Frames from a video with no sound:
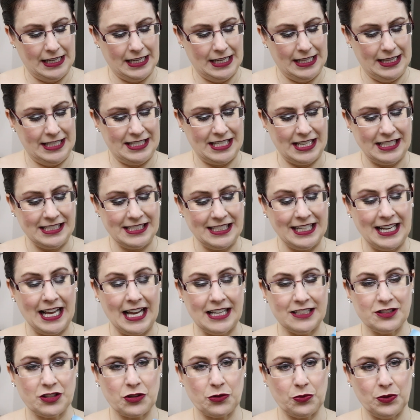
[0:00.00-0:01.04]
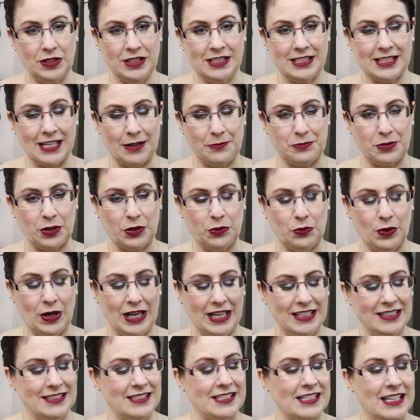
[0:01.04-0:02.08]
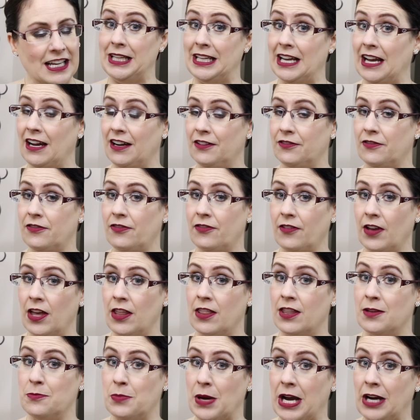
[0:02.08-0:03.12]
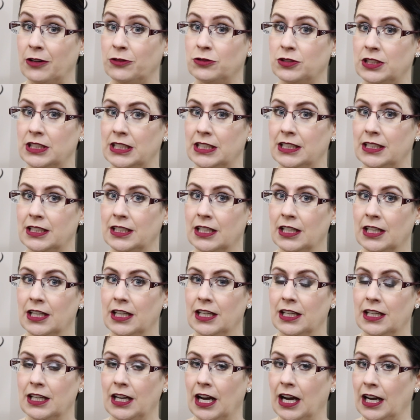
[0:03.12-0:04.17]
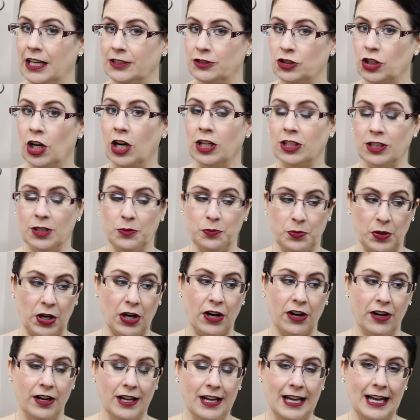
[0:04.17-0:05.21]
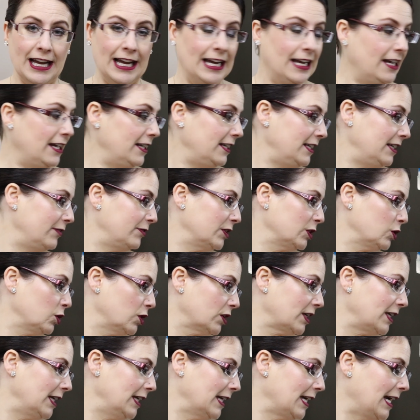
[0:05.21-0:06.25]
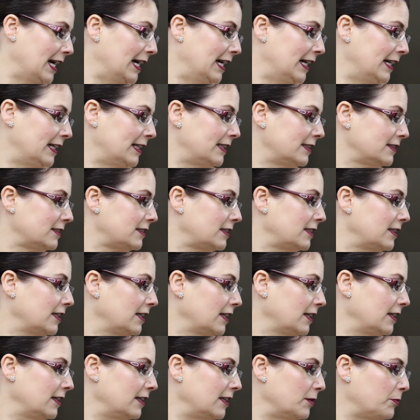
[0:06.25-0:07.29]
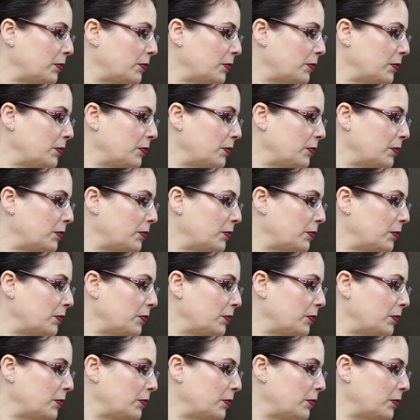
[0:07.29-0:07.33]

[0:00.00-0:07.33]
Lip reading: says it has 3 separate ones of the Bounty chocolate bar. And even looking at the